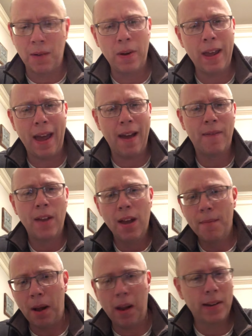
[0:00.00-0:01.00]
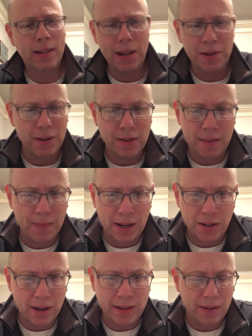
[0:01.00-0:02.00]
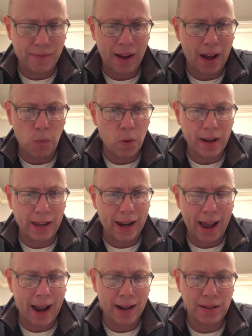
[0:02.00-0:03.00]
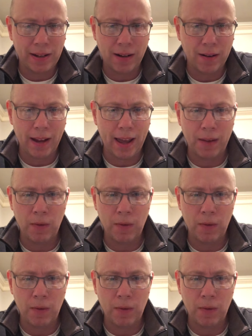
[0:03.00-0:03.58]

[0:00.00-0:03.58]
We have politicians that may justify wicked acts in our day.